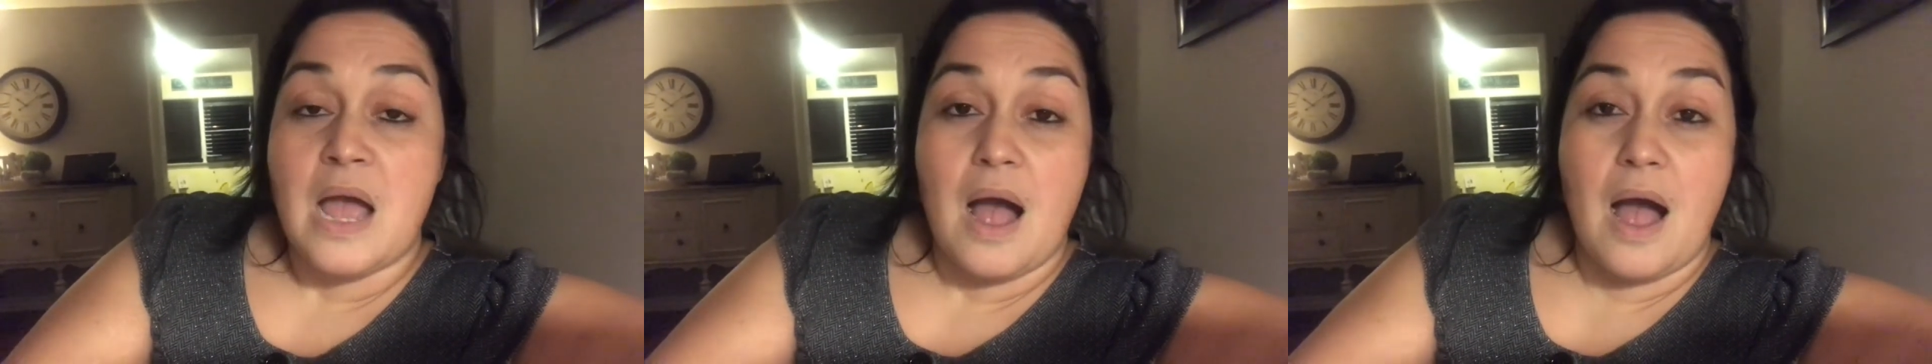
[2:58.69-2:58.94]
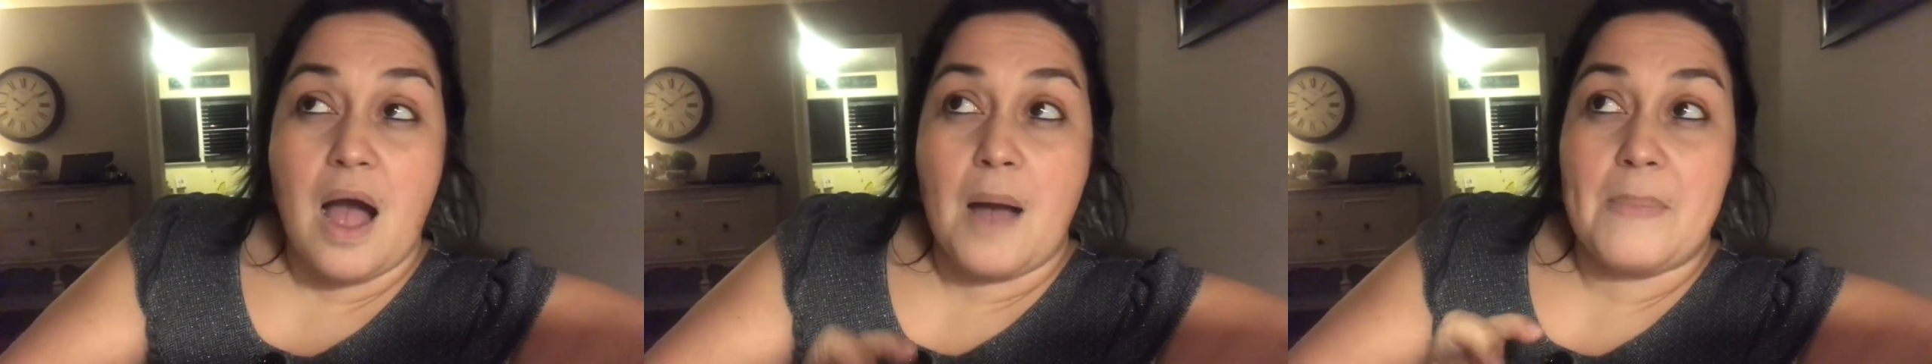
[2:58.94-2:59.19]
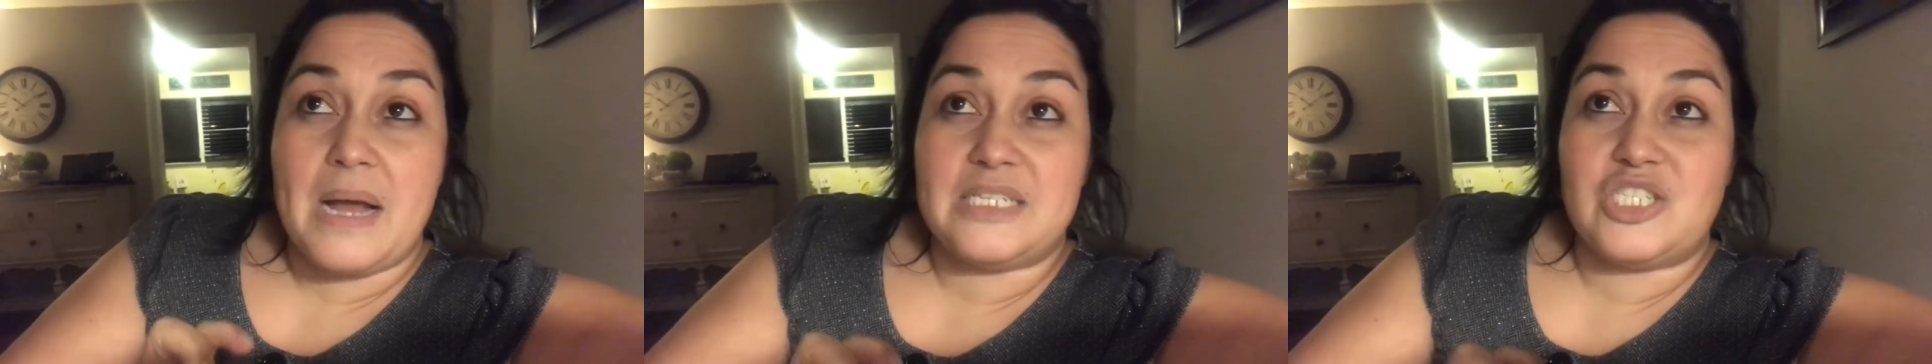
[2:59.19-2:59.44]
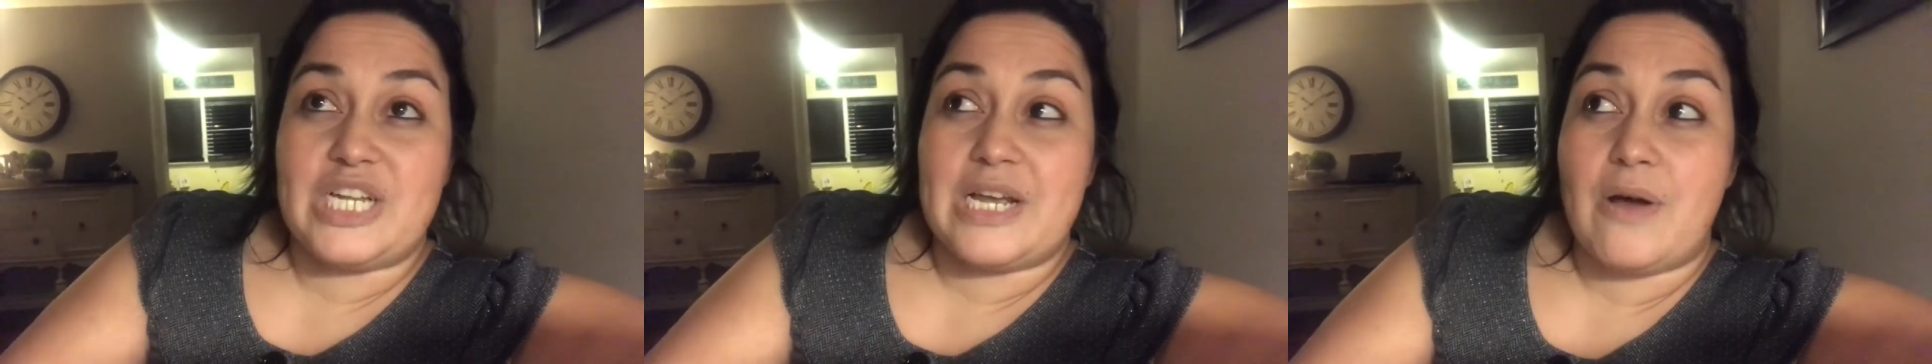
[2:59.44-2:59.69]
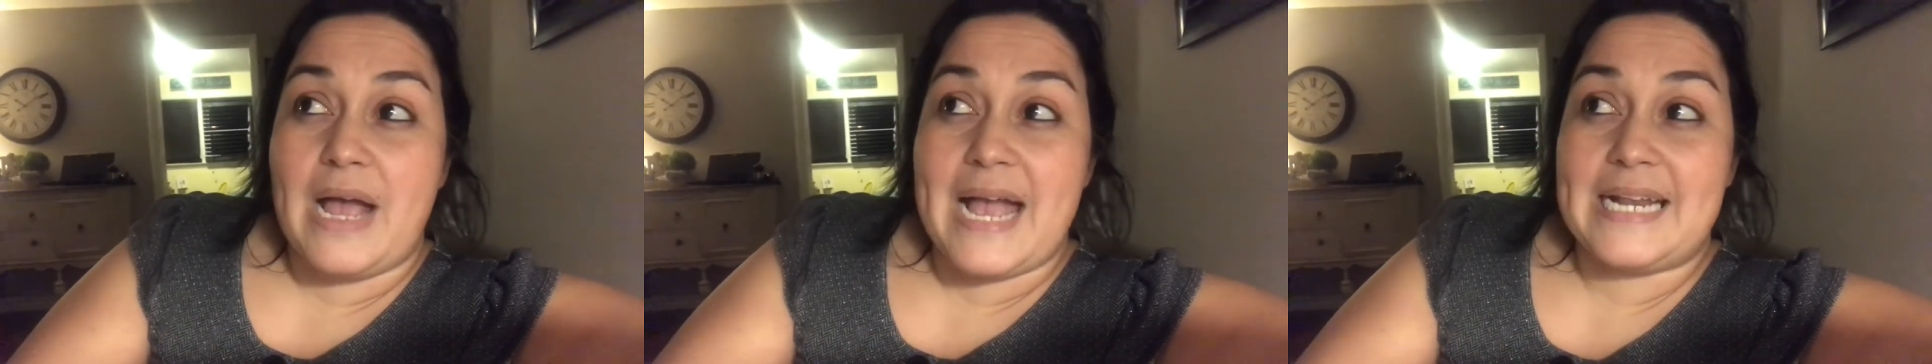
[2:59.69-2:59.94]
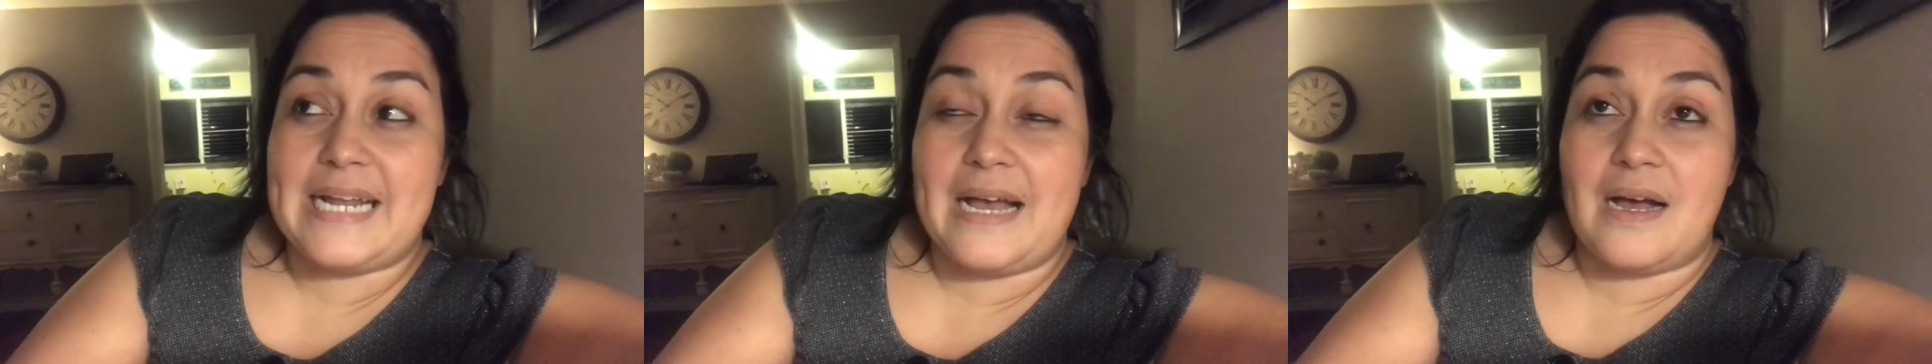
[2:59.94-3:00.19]
um, J L
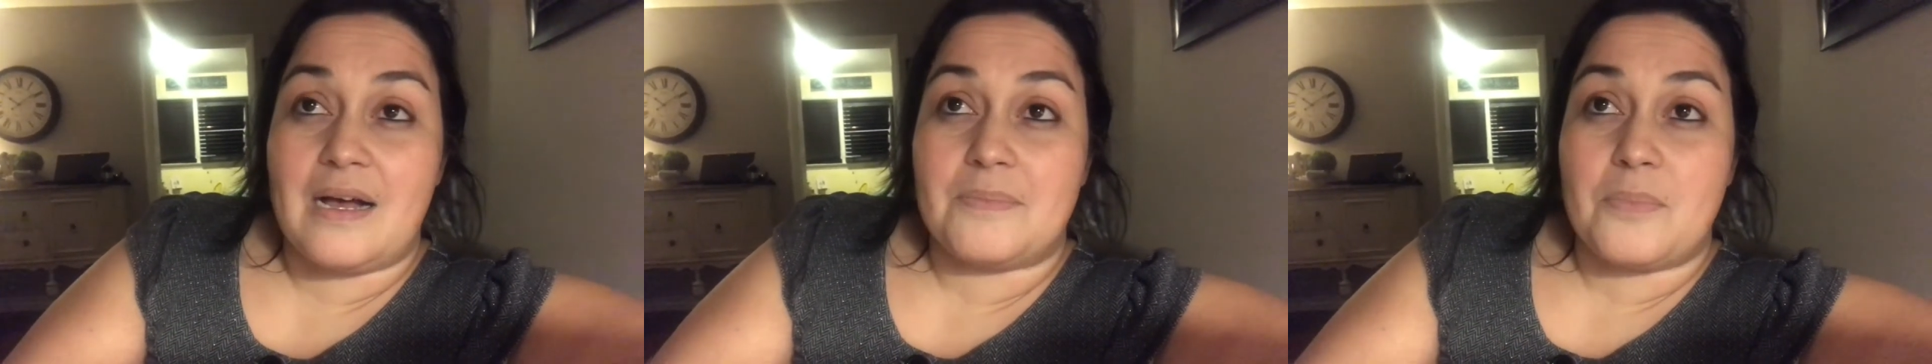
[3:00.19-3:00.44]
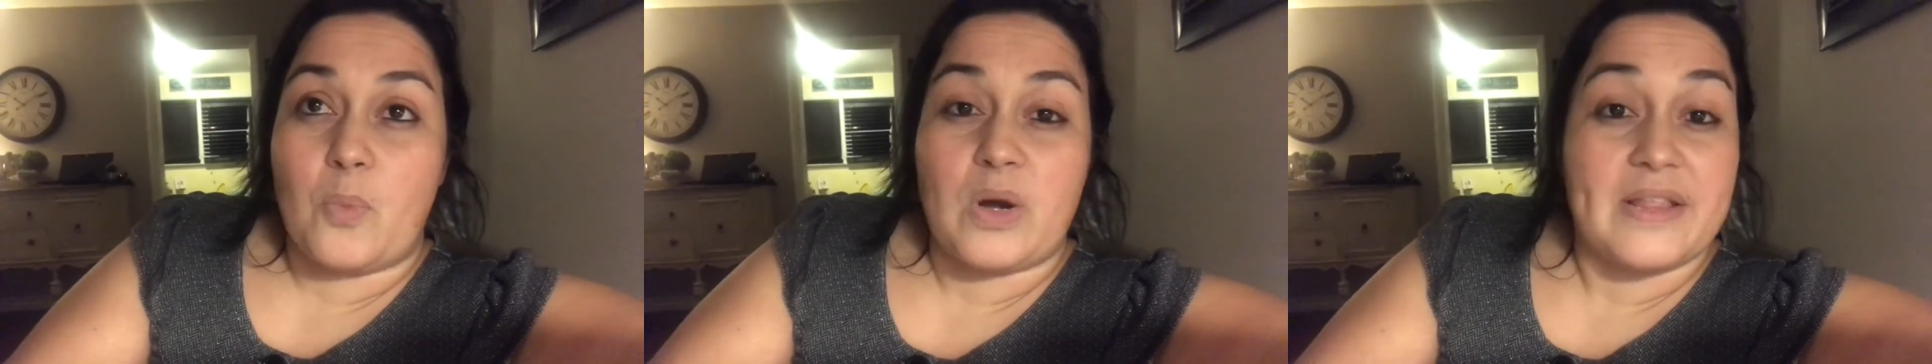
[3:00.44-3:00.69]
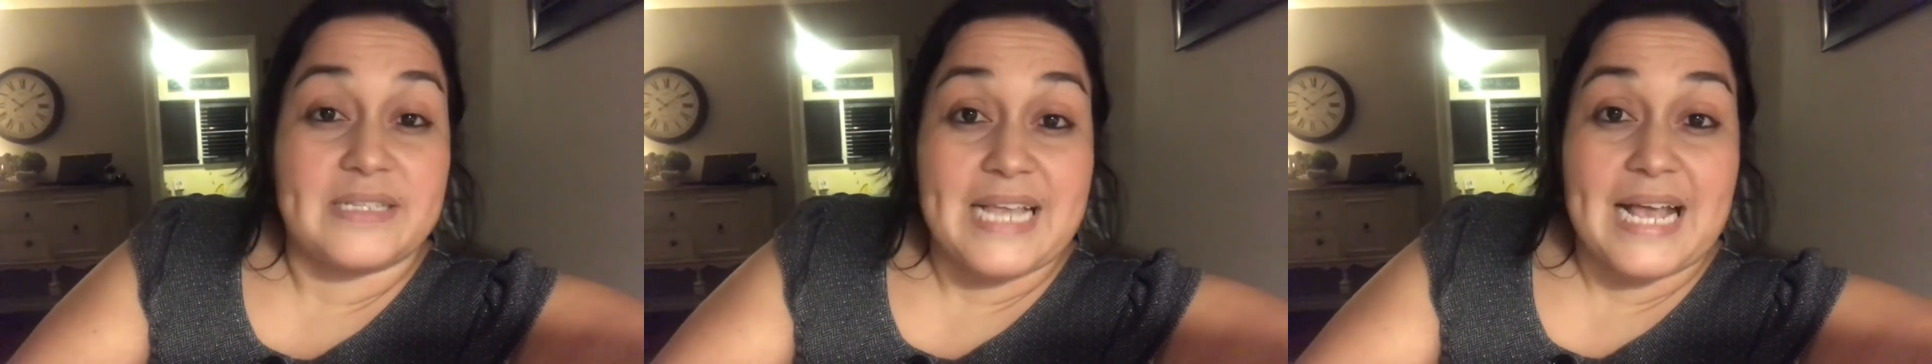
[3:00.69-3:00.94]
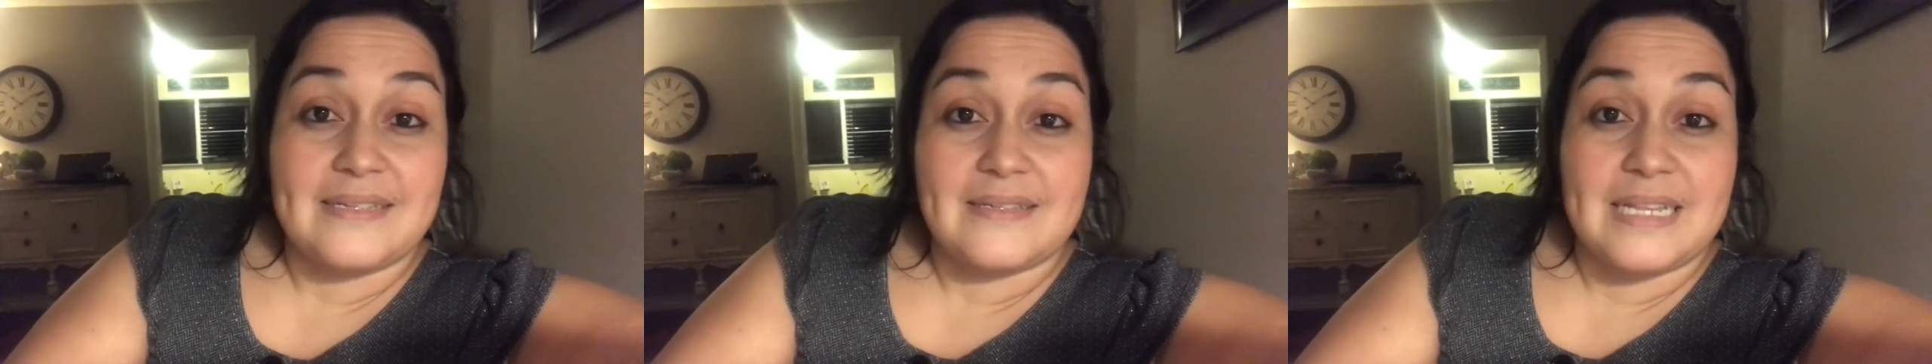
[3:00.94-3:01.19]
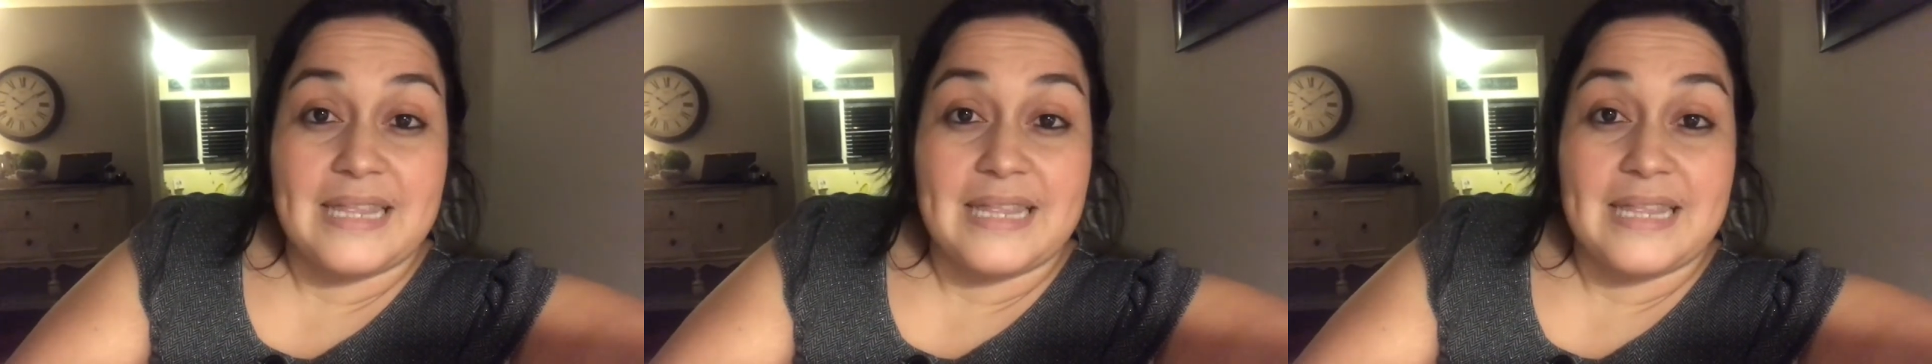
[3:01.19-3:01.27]
had um, one of the tests in